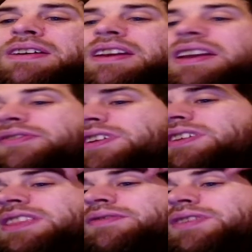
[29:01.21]
If you can live
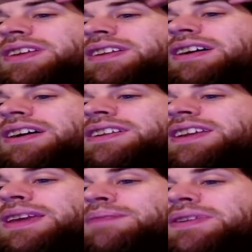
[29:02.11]
with it, I'd
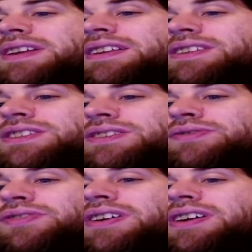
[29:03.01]
keep it in. It's just
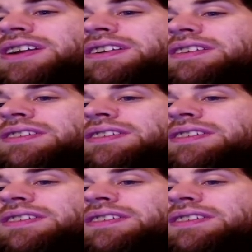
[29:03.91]
fine.